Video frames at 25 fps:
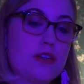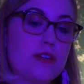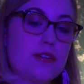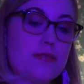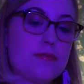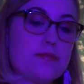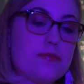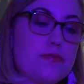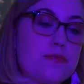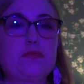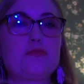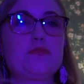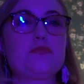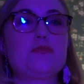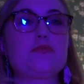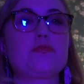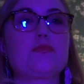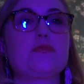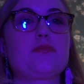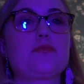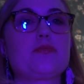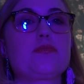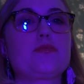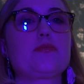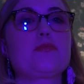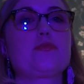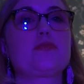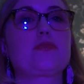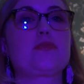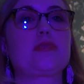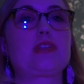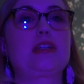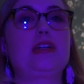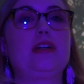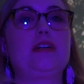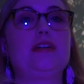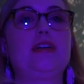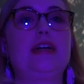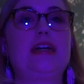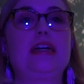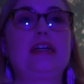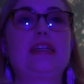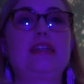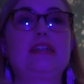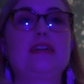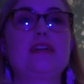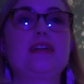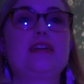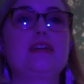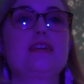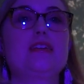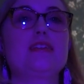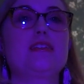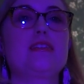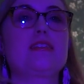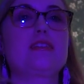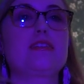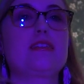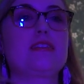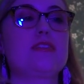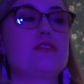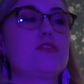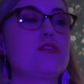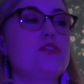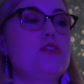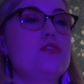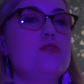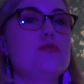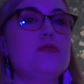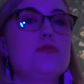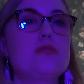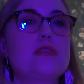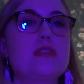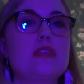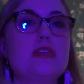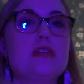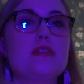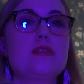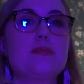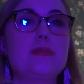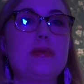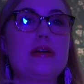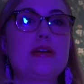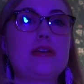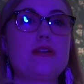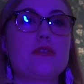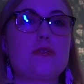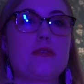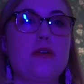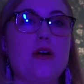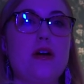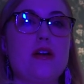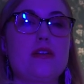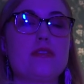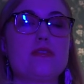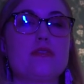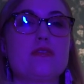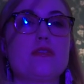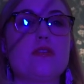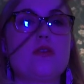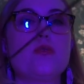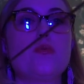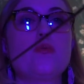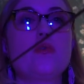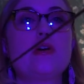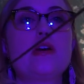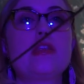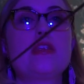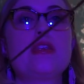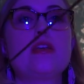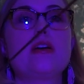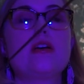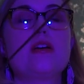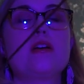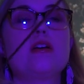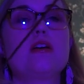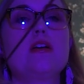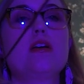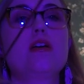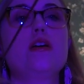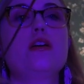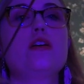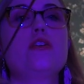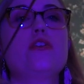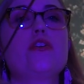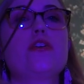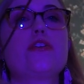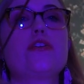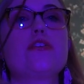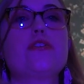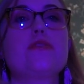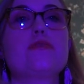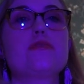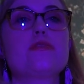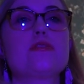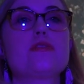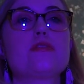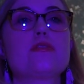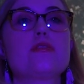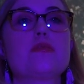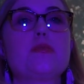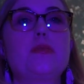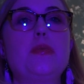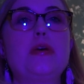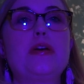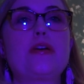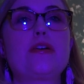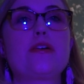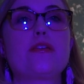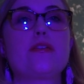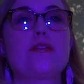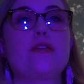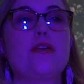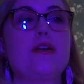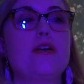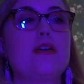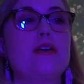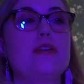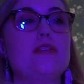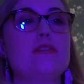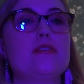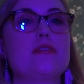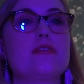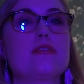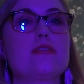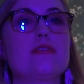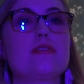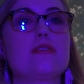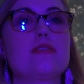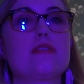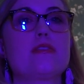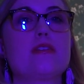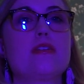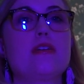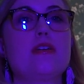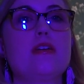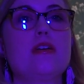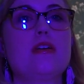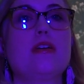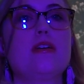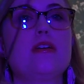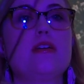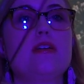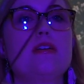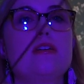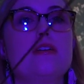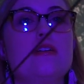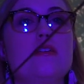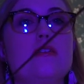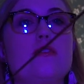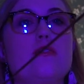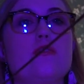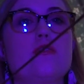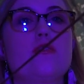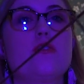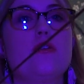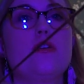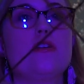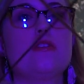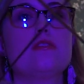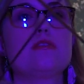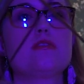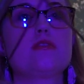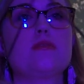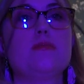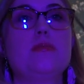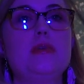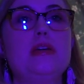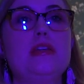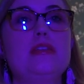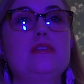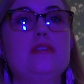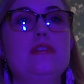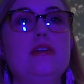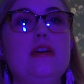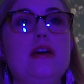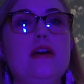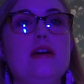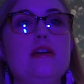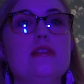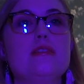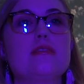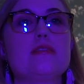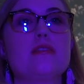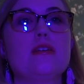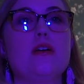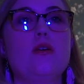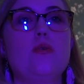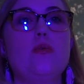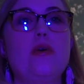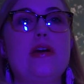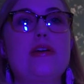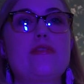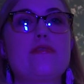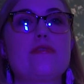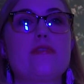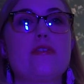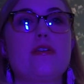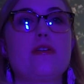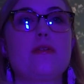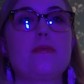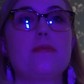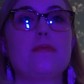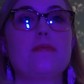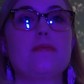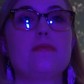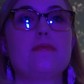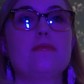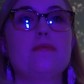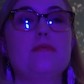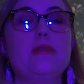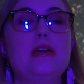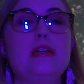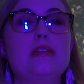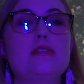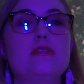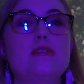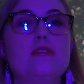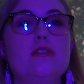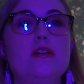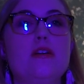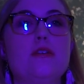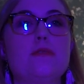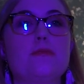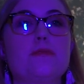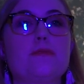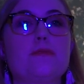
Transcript: her. Alright, let's use the spirit rods. So when you're using spirit rods, cross means yes, away from means no.